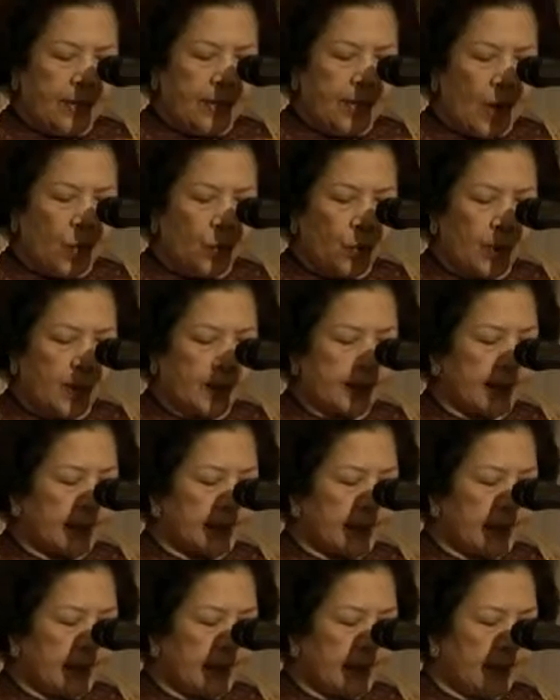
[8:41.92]
there were
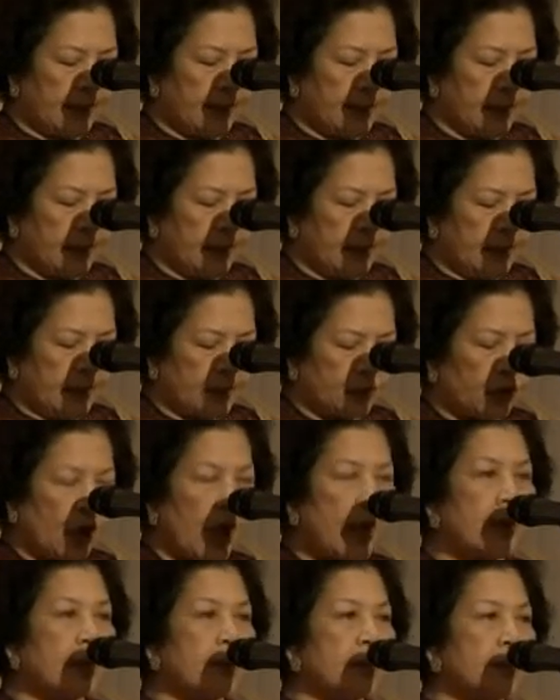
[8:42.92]
certainly
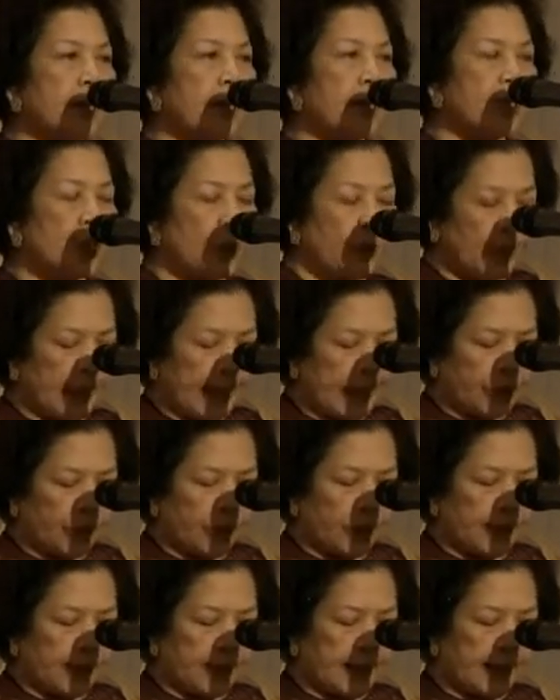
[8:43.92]
trials and
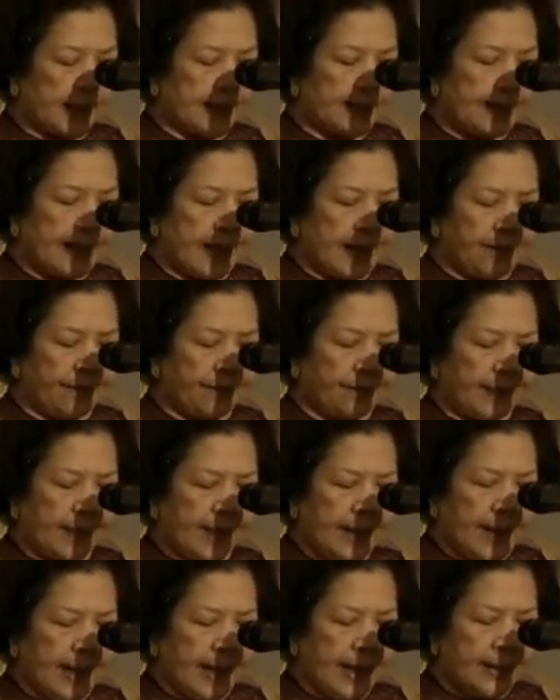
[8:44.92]
tribulations in his life
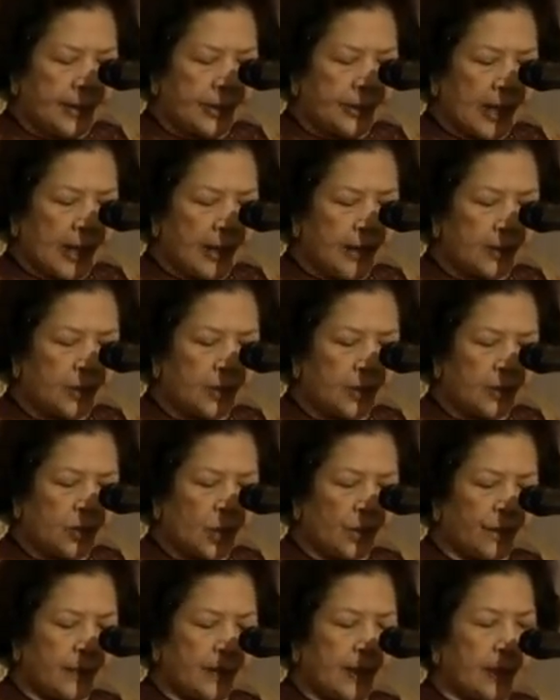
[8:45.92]
and the challenges
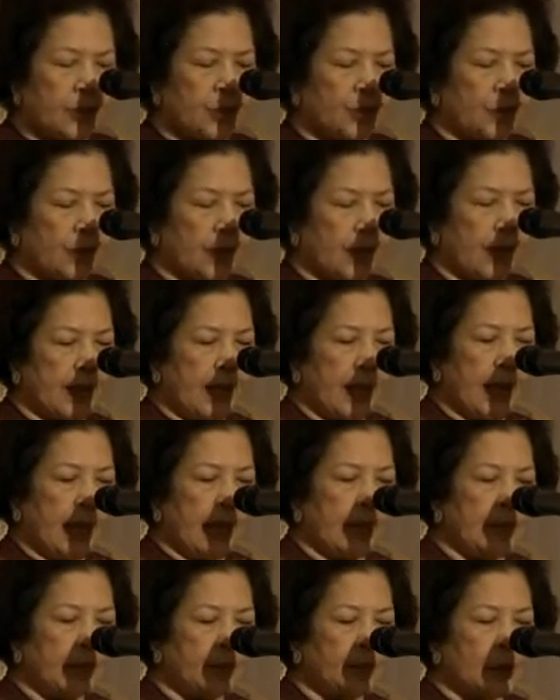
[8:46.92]
of a country
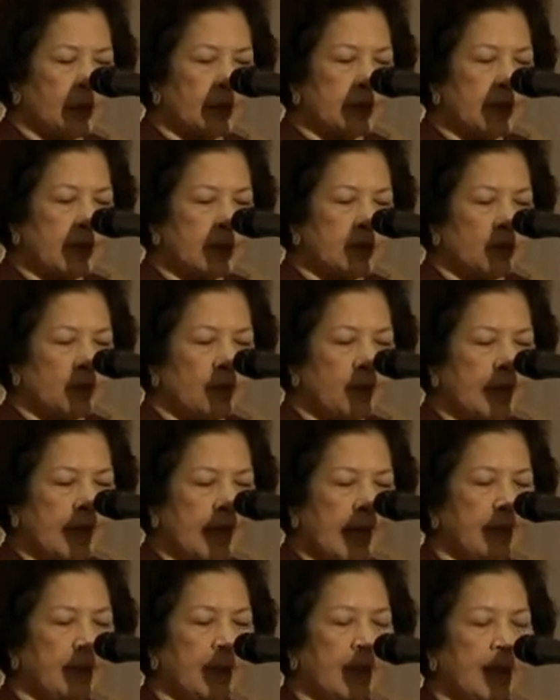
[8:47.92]
in the process of
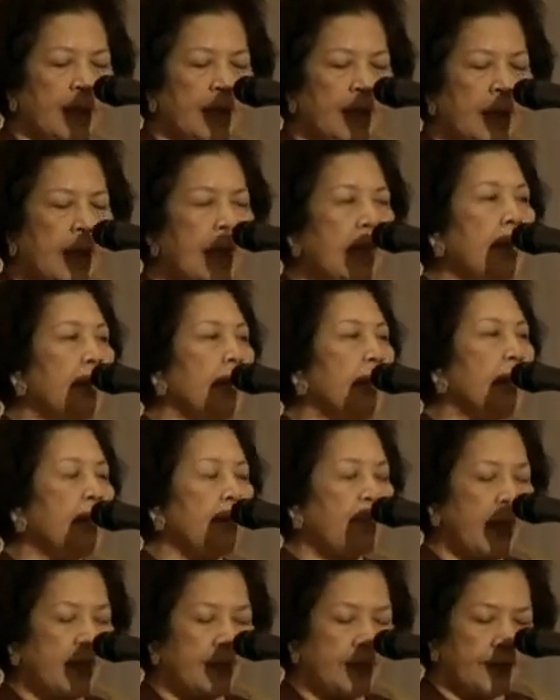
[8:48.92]
becoming an
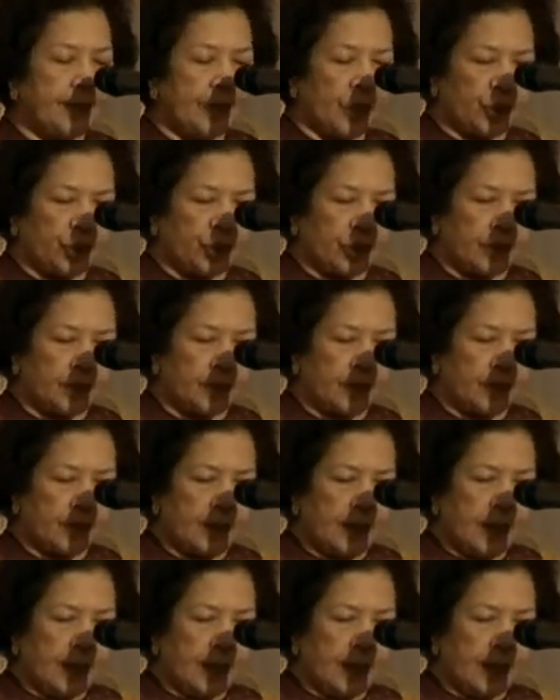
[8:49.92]
independent nation.